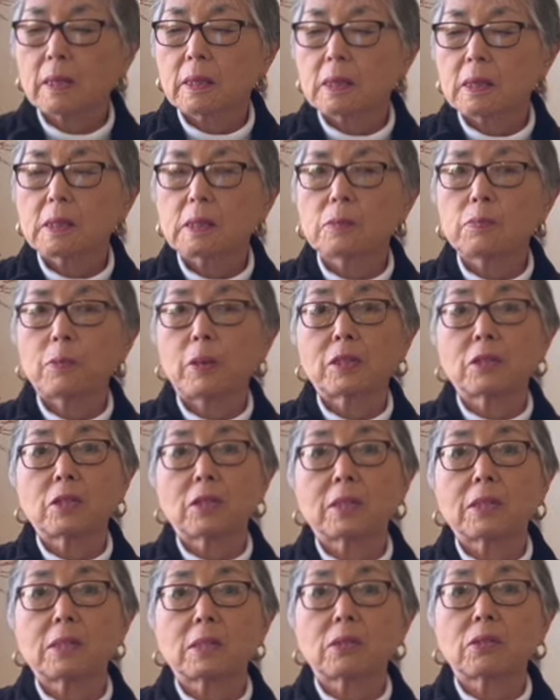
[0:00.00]
especially
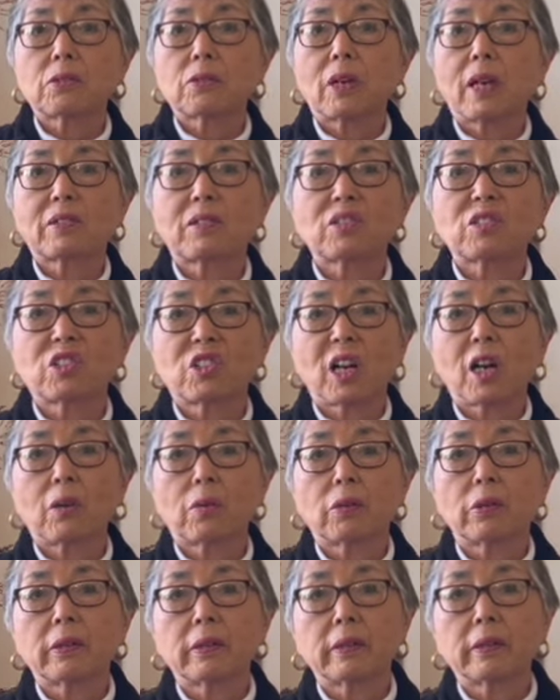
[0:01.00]
since you had to
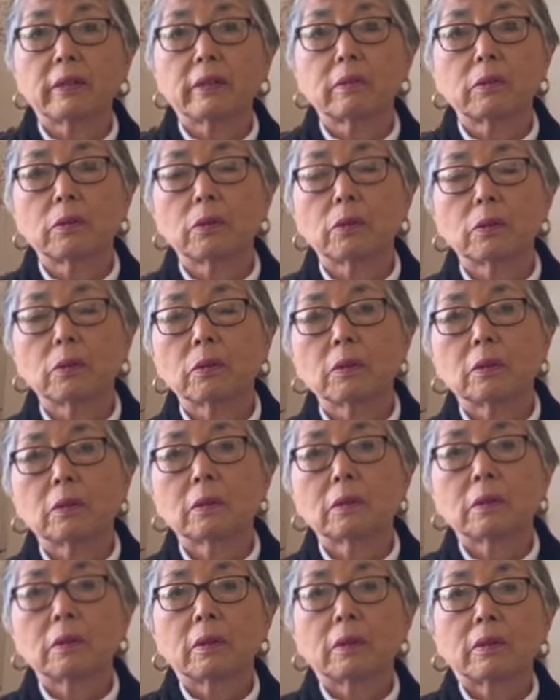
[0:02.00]
shower in
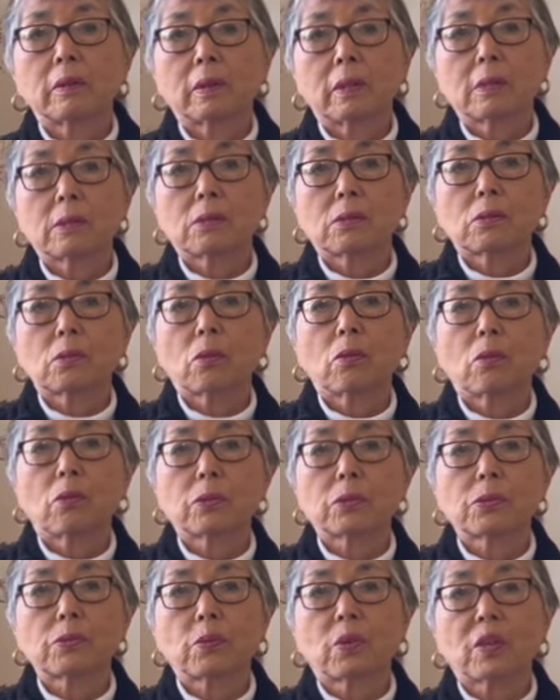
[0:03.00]
these
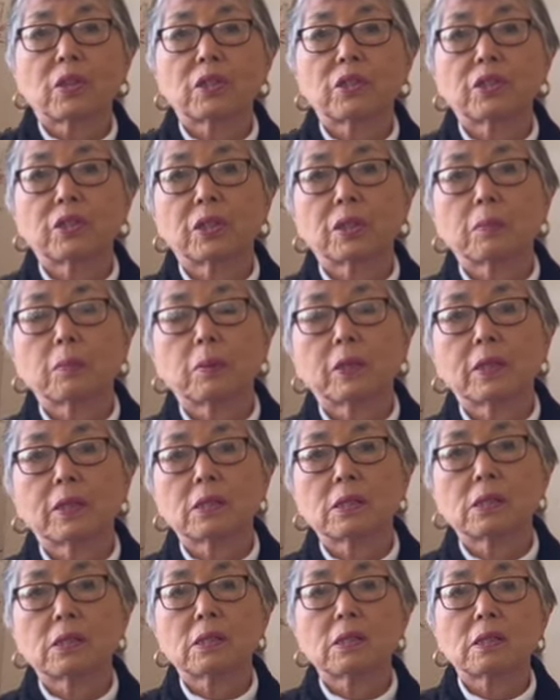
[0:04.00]
horse washing
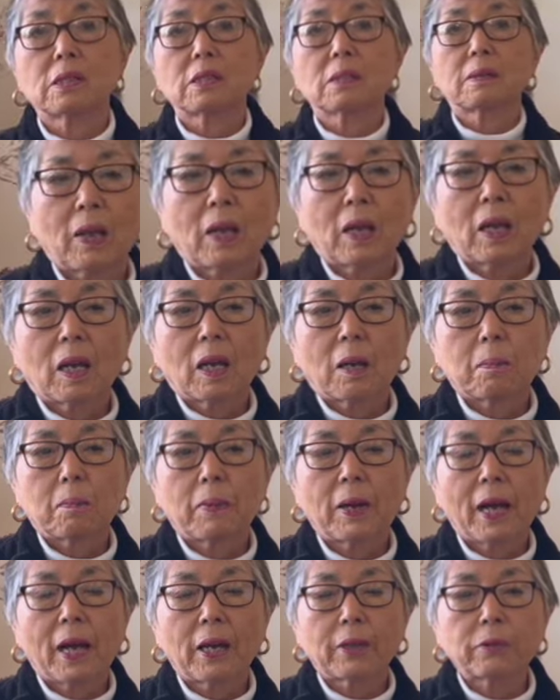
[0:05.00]
places.
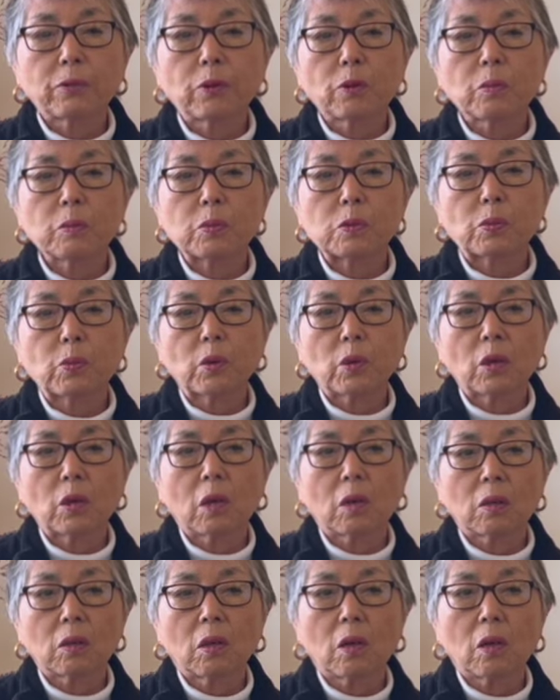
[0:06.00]
Bathrooms were a
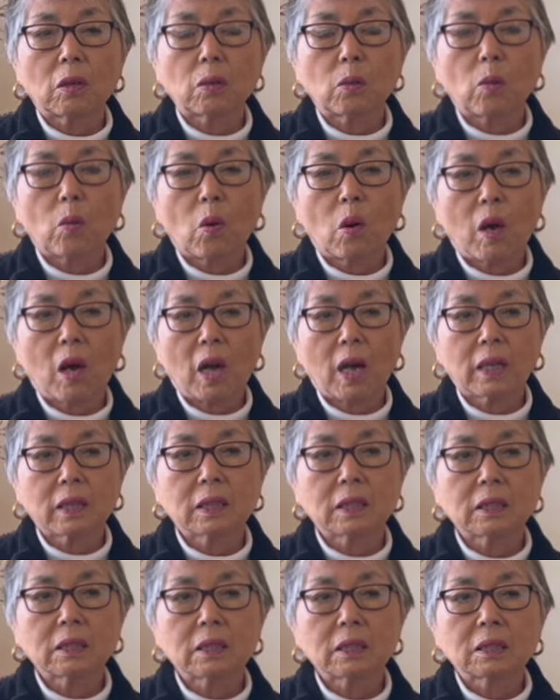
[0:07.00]
long walk.
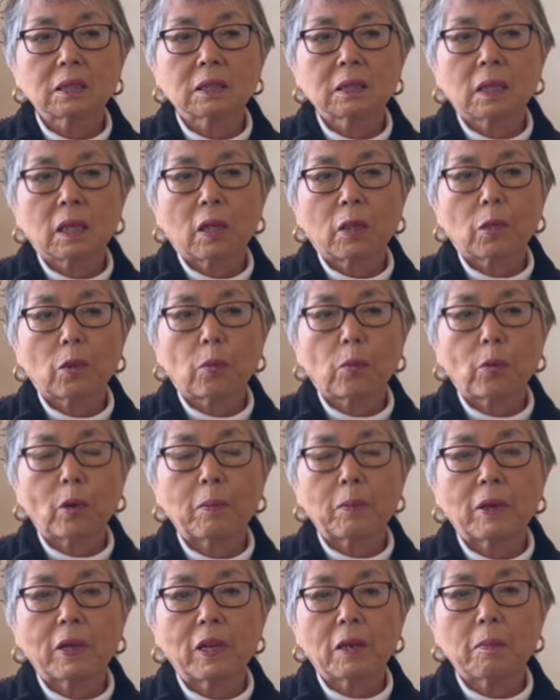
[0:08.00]
The
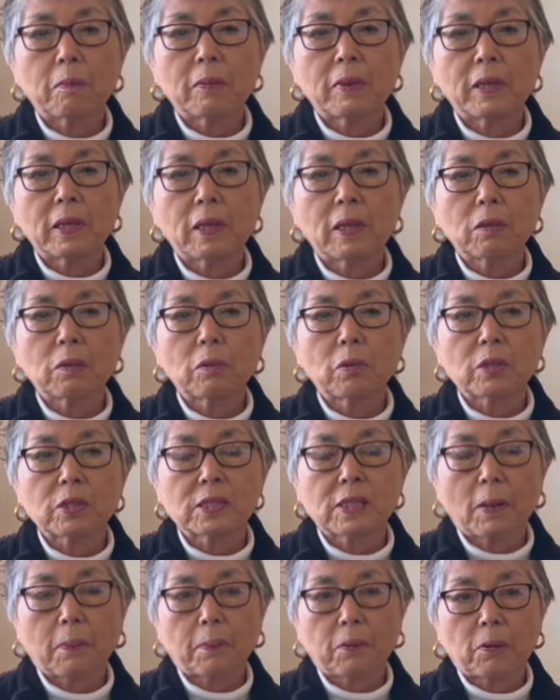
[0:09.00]
women and men were
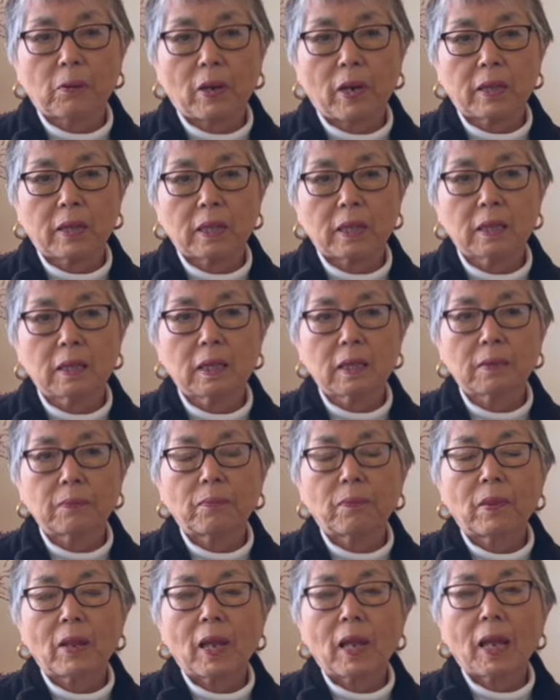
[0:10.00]
separated,
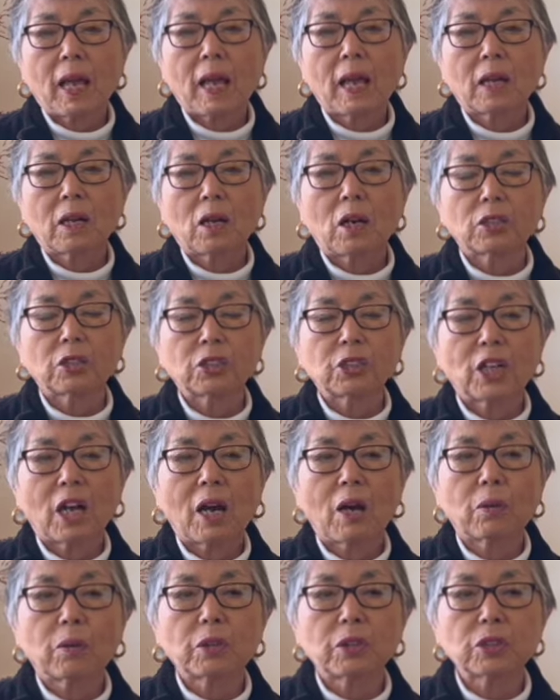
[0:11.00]
and our
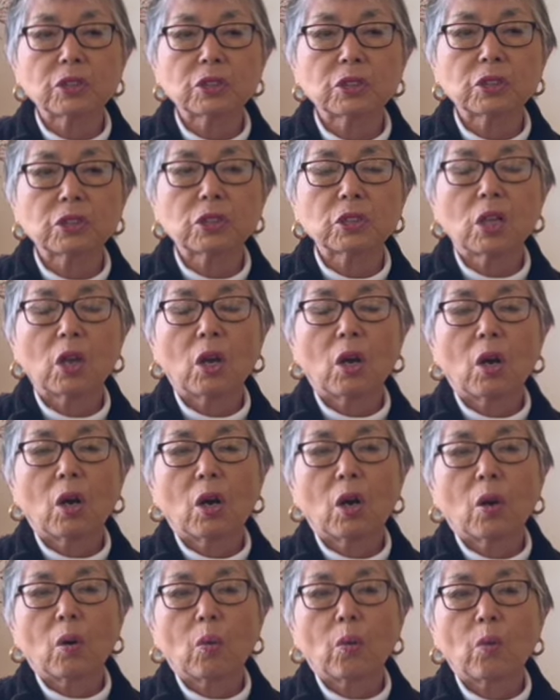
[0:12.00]
showers
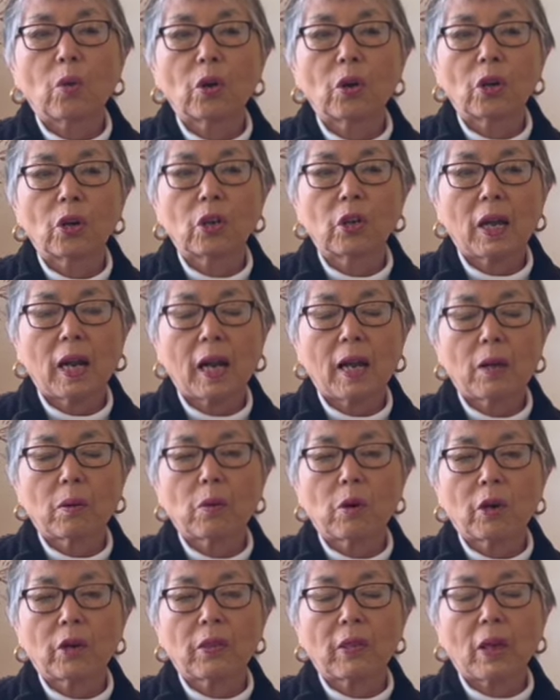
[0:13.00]
were
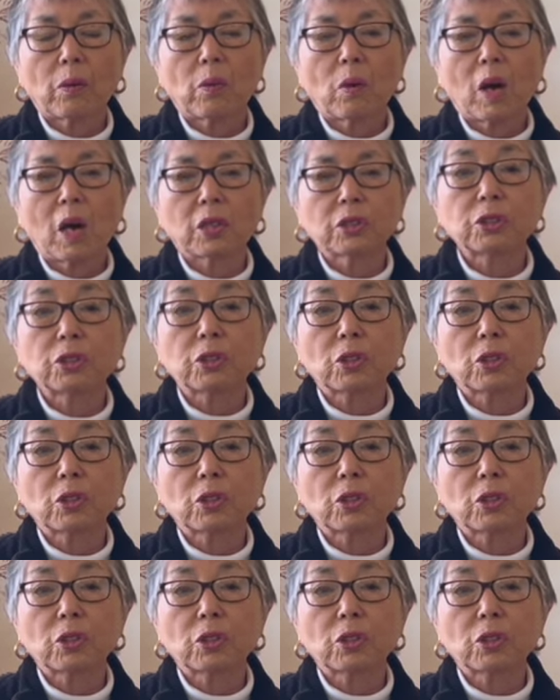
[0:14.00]
where they washed the